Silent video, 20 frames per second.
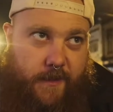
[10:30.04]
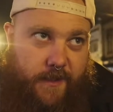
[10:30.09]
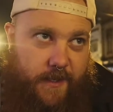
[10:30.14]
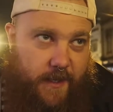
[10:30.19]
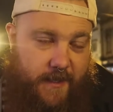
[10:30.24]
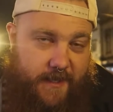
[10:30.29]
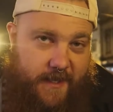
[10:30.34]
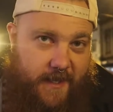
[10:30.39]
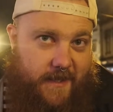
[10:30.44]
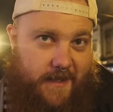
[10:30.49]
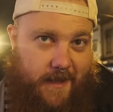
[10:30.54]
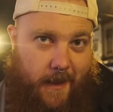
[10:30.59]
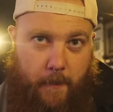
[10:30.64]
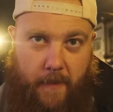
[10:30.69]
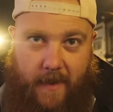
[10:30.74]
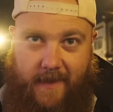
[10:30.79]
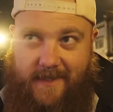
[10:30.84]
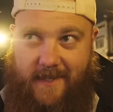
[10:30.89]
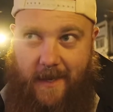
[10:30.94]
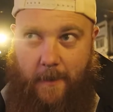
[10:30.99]
So since I
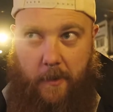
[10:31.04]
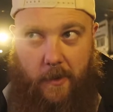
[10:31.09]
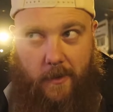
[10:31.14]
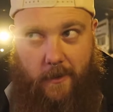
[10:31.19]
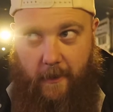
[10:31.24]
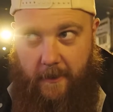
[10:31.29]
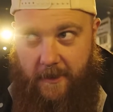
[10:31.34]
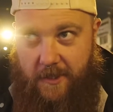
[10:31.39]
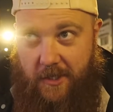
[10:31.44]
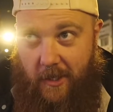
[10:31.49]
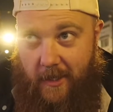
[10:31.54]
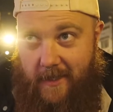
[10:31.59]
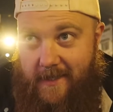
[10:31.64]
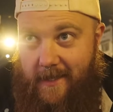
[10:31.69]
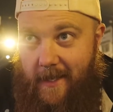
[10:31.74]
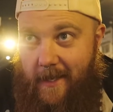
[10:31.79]
messed up all the shots